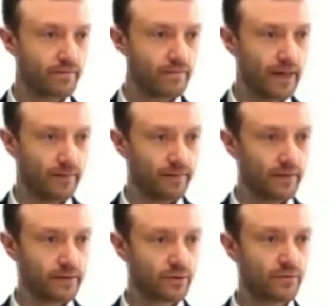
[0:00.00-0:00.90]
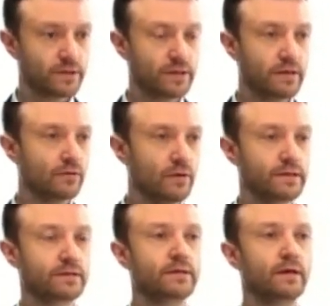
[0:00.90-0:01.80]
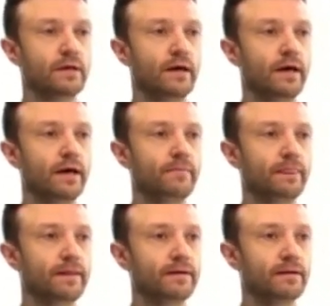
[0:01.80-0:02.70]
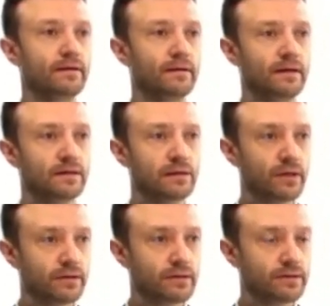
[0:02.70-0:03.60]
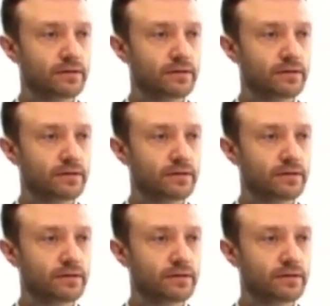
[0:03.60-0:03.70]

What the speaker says: Yeah, so this is the new list. Let's look at it